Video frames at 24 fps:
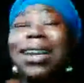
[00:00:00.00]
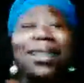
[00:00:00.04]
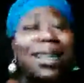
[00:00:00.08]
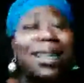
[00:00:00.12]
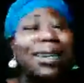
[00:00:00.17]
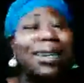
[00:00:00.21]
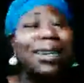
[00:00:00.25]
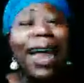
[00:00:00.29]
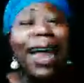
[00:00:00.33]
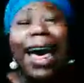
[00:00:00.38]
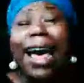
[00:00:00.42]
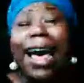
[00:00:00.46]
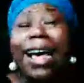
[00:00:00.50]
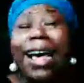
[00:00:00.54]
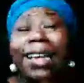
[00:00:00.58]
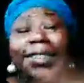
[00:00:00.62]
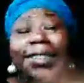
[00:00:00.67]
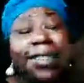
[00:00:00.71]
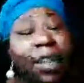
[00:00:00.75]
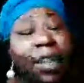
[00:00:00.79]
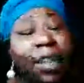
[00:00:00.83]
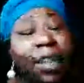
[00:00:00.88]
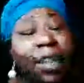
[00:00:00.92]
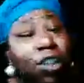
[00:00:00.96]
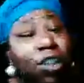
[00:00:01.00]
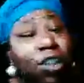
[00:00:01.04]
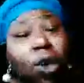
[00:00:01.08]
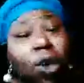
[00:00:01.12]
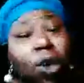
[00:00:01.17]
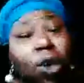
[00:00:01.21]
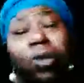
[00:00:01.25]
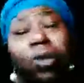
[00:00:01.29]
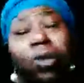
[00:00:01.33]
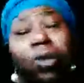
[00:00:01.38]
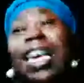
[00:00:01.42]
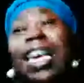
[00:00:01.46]
The last
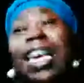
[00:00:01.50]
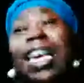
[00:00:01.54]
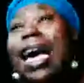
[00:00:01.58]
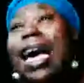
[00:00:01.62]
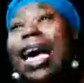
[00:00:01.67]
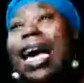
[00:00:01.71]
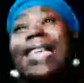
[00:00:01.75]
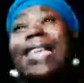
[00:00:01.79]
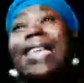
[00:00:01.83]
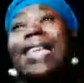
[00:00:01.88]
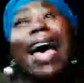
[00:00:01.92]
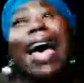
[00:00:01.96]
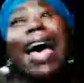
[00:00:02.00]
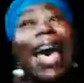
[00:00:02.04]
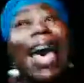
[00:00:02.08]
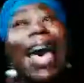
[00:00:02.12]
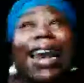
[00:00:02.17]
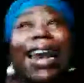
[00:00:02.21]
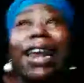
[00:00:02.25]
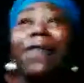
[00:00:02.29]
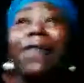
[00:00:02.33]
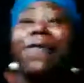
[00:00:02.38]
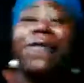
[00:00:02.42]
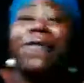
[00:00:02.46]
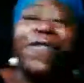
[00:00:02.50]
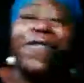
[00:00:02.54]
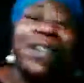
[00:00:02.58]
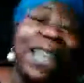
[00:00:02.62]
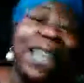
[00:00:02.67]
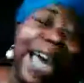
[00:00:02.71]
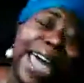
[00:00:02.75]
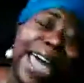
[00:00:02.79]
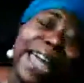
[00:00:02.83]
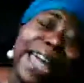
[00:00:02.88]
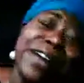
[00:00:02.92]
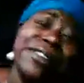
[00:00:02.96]
2 times I added
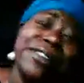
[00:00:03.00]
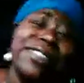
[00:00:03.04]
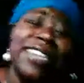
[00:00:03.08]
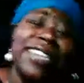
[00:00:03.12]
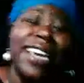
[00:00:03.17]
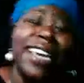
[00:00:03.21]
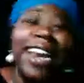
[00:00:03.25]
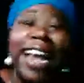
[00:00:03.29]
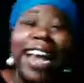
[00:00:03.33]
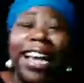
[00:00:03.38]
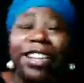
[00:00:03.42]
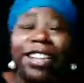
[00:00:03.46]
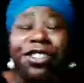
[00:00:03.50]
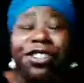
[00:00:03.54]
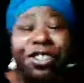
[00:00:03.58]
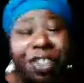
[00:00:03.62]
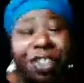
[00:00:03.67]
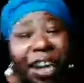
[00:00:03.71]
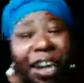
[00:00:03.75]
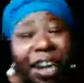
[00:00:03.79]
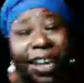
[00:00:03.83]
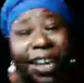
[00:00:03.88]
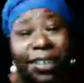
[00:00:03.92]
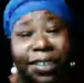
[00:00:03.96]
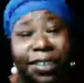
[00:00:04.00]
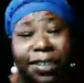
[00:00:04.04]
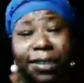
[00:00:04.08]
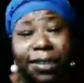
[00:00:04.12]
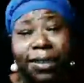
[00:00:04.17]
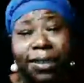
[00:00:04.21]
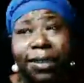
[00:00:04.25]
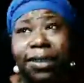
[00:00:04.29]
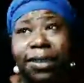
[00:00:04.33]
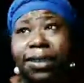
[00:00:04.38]
flair to that shit.